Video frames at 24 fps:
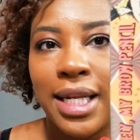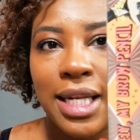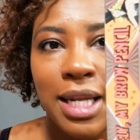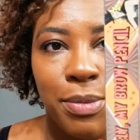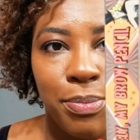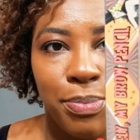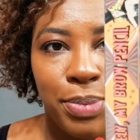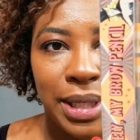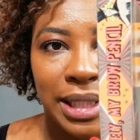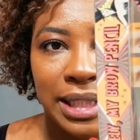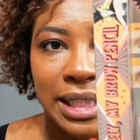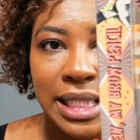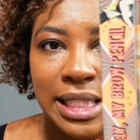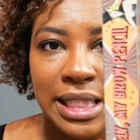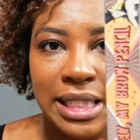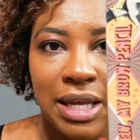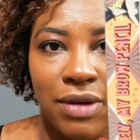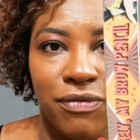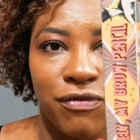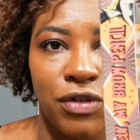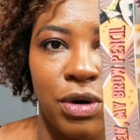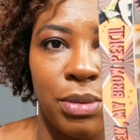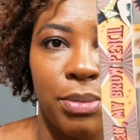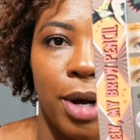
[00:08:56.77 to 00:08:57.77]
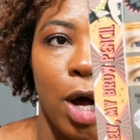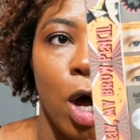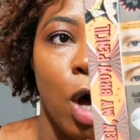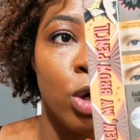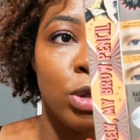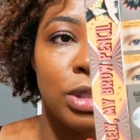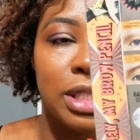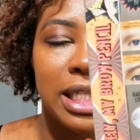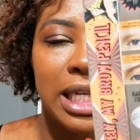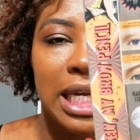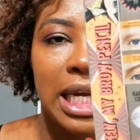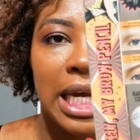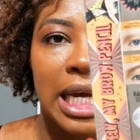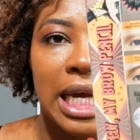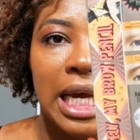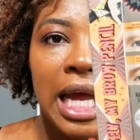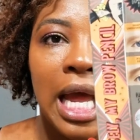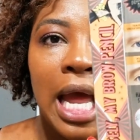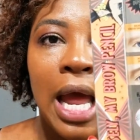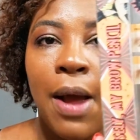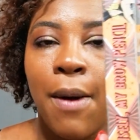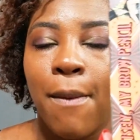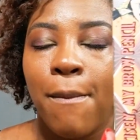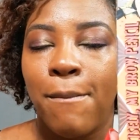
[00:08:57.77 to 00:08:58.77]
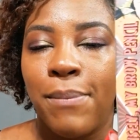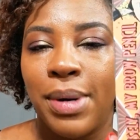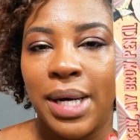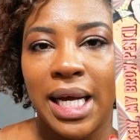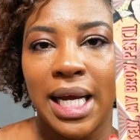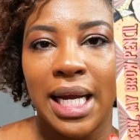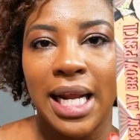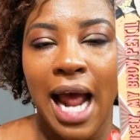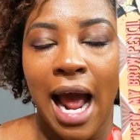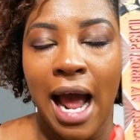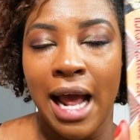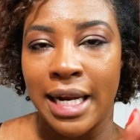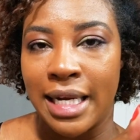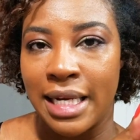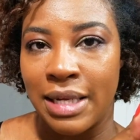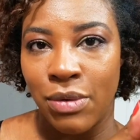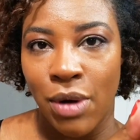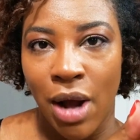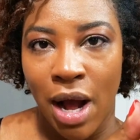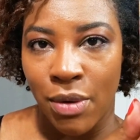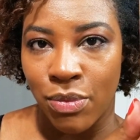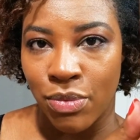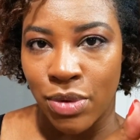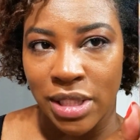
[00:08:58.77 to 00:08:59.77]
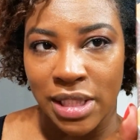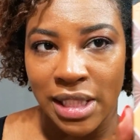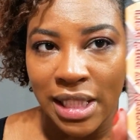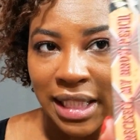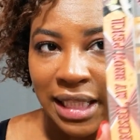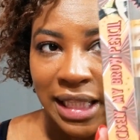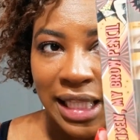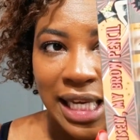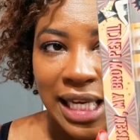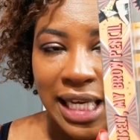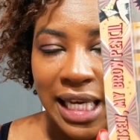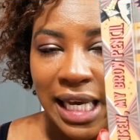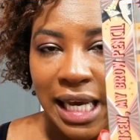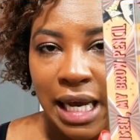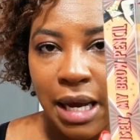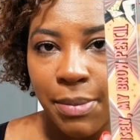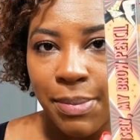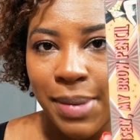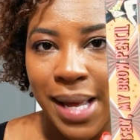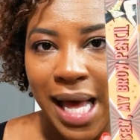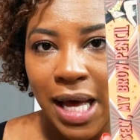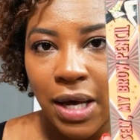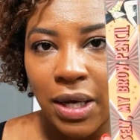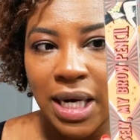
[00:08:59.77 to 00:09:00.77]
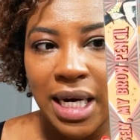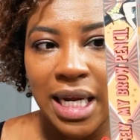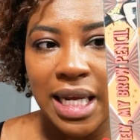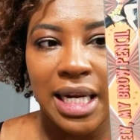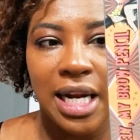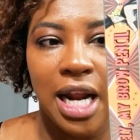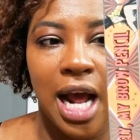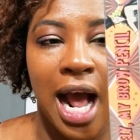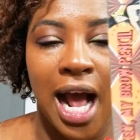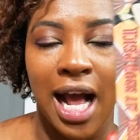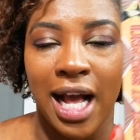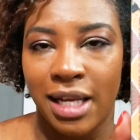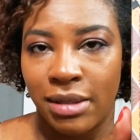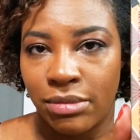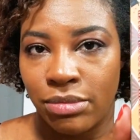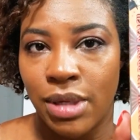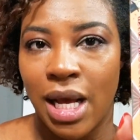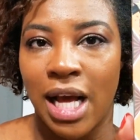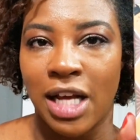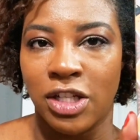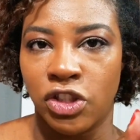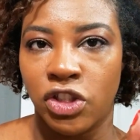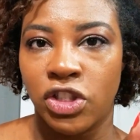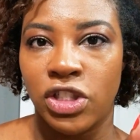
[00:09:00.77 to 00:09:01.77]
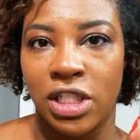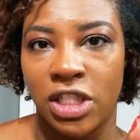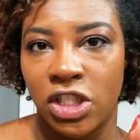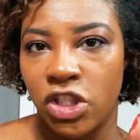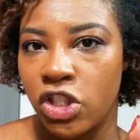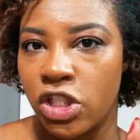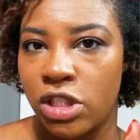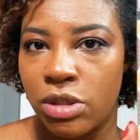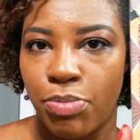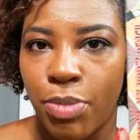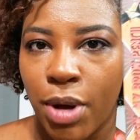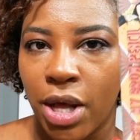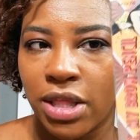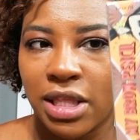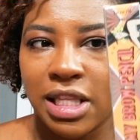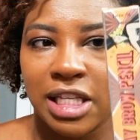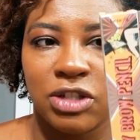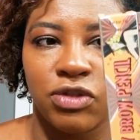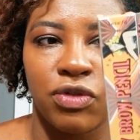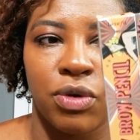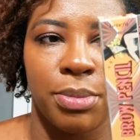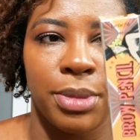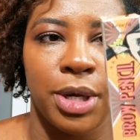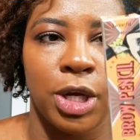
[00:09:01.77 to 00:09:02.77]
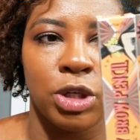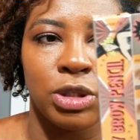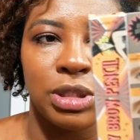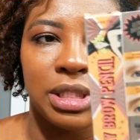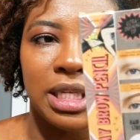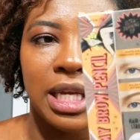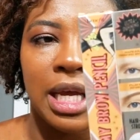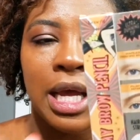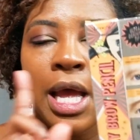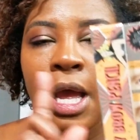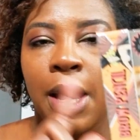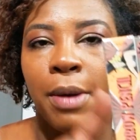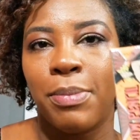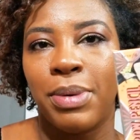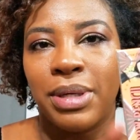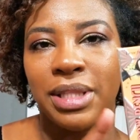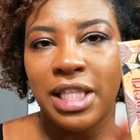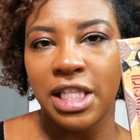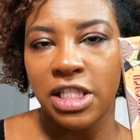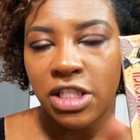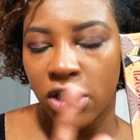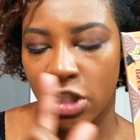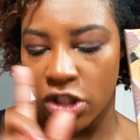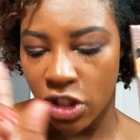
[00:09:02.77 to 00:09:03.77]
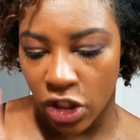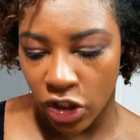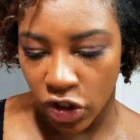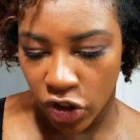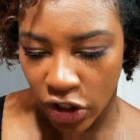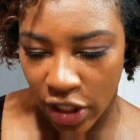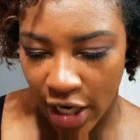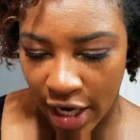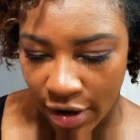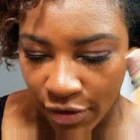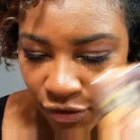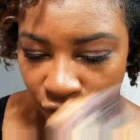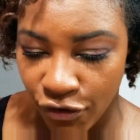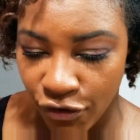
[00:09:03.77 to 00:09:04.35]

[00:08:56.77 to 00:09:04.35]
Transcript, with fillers: I didn't pick this up from Ulta, but I wasn't thinking about it. I should have just bought this from Ulta, but this is the shade